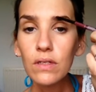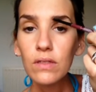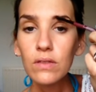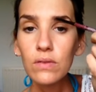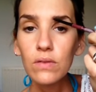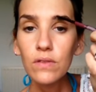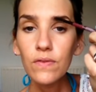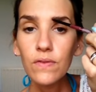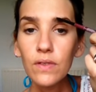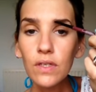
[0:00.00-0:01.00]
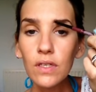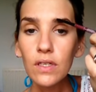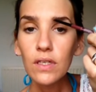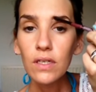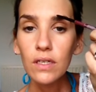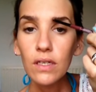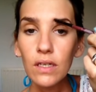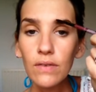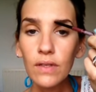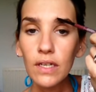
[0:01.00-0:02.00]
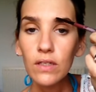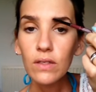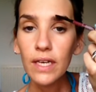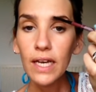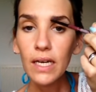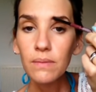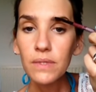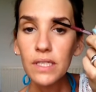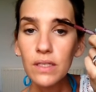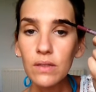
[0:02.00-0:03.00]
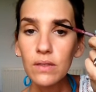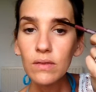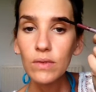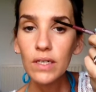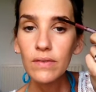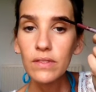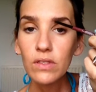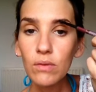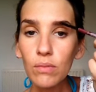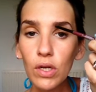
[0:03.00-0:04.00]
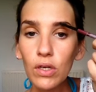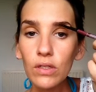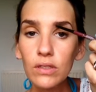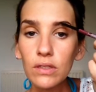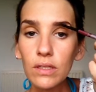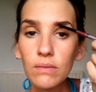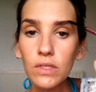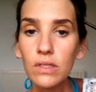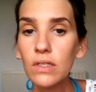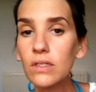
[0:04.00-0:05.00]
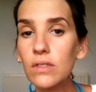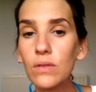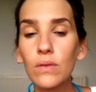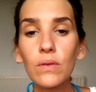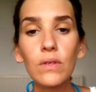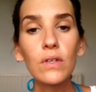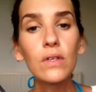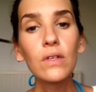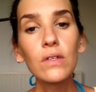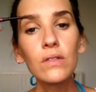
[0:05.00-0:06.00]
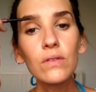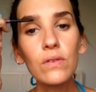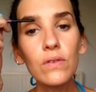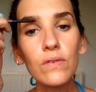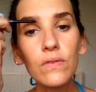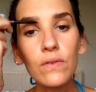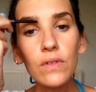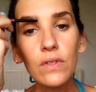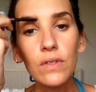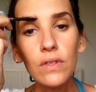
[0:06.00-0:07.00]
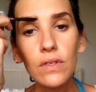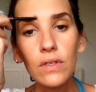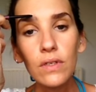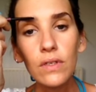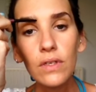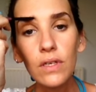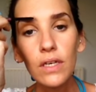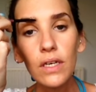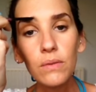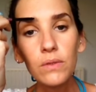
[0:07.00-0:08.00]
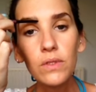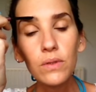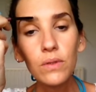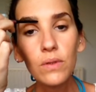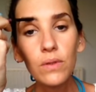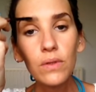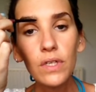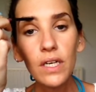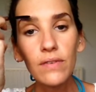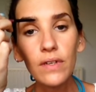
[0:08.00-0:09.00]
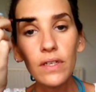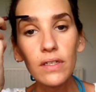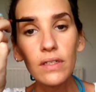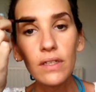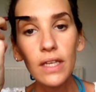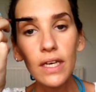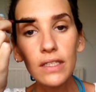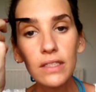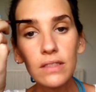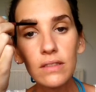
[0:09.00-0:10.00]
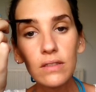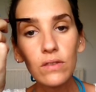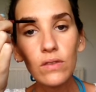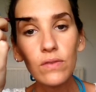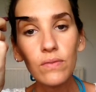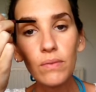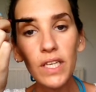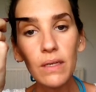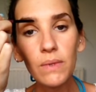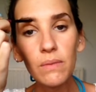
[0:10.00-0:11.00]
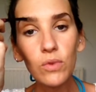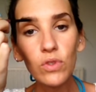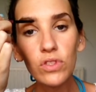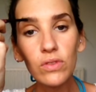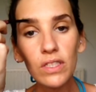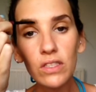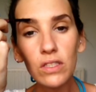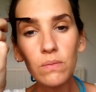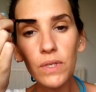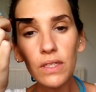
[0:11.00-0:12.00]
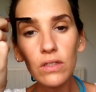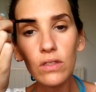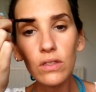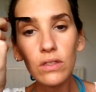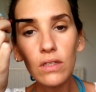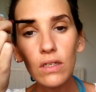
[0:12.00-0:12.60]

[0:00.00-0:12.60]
sort of cover the little gaps, and whatever's gone blonde, I'm just going to sort of help to cover that and sort of make it a bit more structured, but not